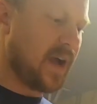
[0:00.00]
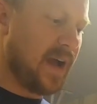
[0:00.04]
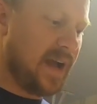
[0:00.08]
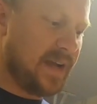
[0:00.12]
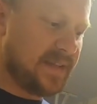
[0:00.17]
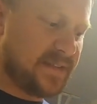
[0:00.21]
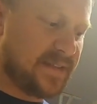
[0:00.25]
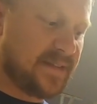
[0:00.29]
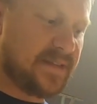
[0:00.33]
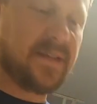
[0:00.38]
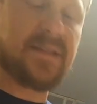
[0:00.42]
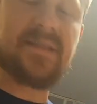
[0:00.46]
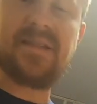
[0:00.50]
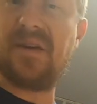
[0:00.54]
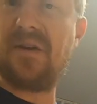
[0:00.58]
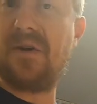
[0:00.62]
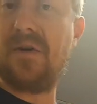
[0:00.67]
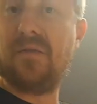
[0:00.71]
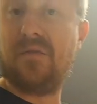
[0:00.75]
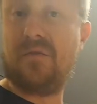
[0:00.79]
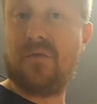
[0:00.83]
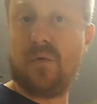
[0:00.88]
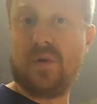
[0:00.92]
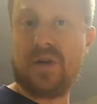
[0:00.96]
That's
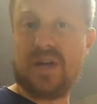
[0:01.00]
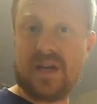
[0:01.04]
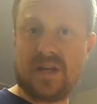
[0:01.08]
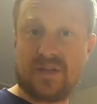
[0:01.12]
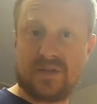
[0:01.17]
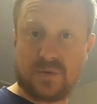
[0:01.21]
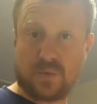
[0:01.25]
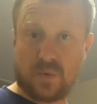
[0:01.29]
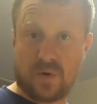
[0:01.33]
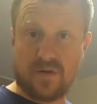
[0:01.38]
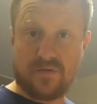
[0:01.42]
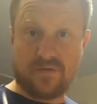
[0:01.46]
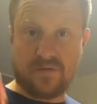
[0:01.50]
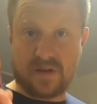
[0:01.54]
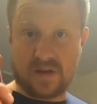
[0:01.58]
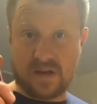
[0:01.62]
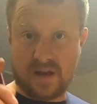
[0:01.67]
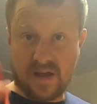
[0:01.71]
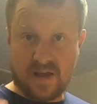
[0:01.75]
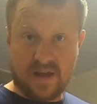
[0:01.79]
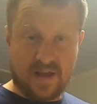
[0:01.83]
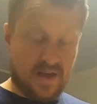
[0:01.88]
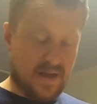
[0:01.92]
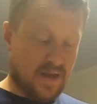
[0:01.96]
648 square feet.
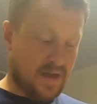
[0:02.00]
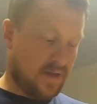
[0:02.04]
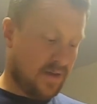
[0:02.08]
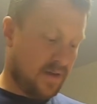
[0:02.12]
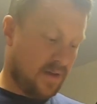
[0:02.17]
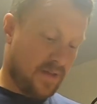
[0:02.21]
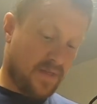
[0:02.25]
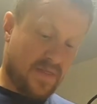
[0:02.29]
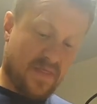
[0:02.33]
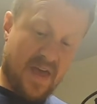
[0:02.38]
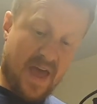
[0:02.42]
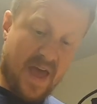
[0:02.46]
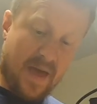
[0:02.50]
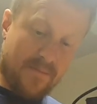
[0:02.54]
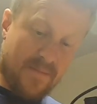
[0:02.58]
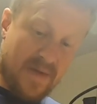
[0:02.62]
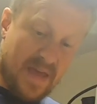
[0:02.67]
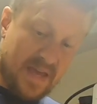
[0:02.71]
That